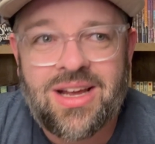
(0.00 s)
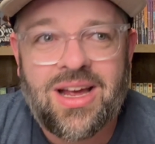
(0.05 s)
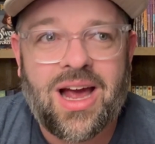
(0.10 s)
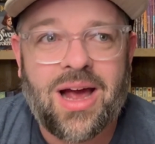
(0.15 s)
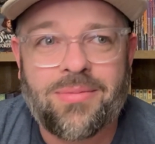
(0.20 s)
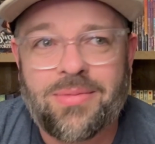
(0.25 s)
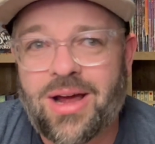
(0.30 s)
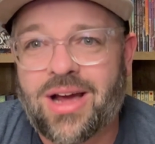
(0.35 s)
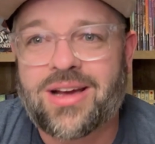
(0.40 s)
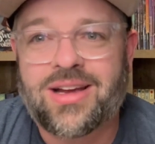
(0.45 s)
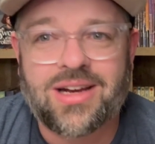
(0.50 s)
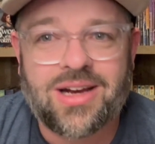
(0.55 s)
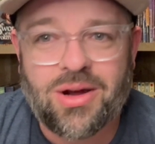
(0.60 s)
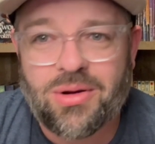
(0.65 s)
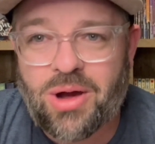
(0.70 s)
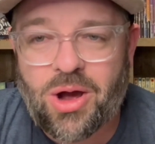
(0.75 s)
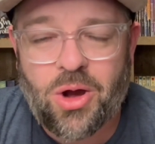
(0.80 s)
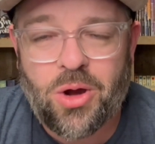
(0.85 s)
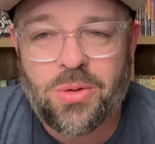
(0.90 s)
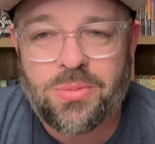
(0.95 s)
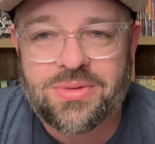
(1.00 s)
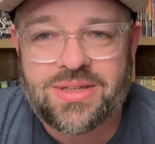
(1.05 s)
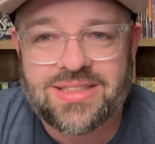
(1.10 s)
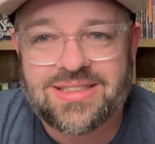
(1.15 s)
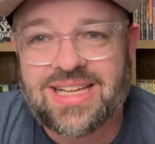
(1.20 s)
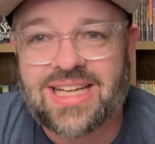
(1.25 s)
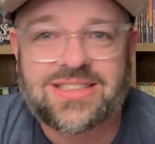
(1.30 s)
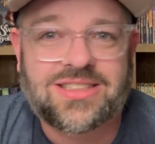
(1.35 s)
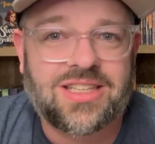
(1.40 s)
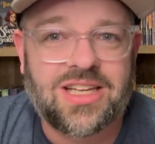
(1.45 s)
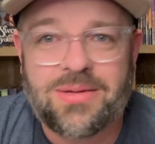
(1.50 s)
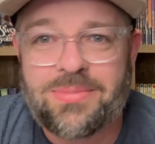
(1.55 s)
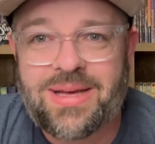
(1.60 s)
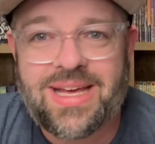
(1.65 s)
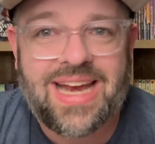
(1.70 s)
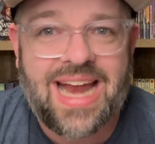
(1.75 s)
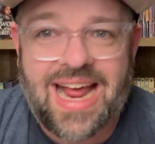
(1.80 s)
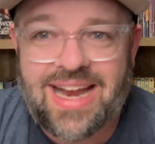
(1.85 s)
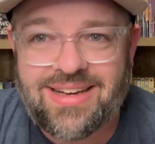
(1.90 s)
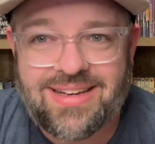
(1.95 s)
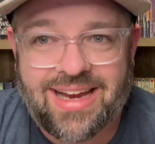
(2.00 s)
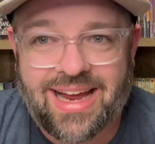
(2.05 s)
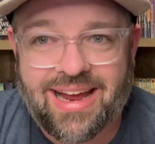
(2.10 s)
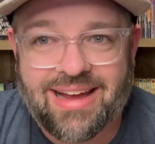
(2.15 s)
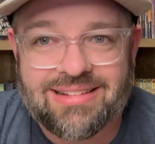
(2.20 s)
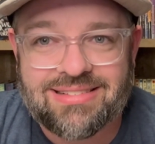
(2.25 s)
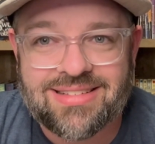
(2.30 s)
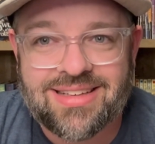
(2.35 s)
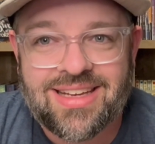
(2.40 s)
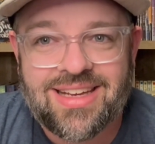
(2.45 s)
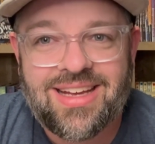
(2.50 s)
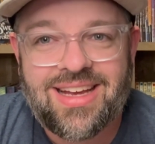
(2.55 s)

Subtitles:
I'm not going to go home because that's going to be an ending.